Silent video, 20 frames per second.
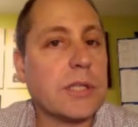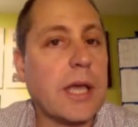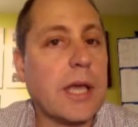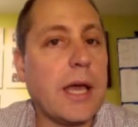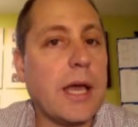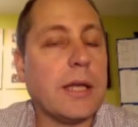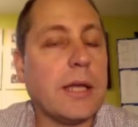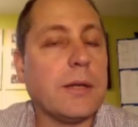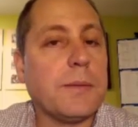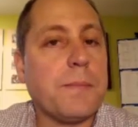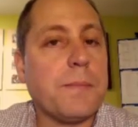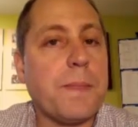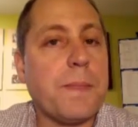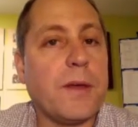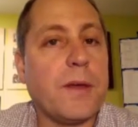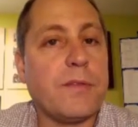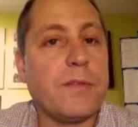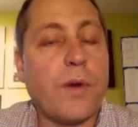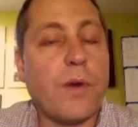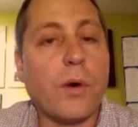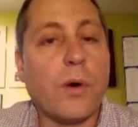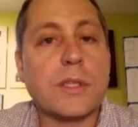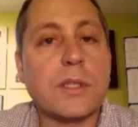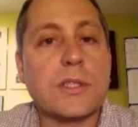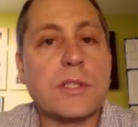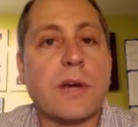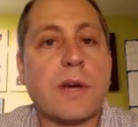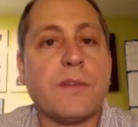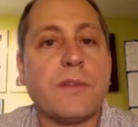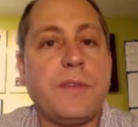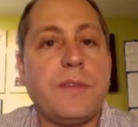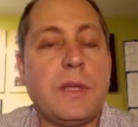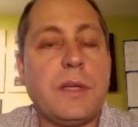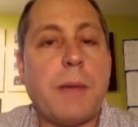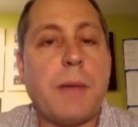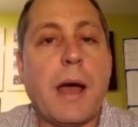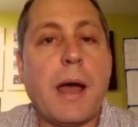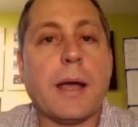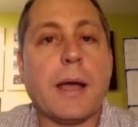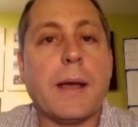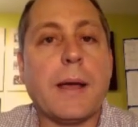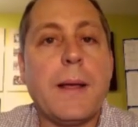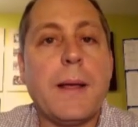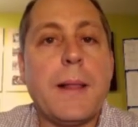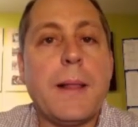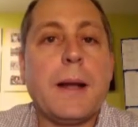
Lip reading: can focus their feedback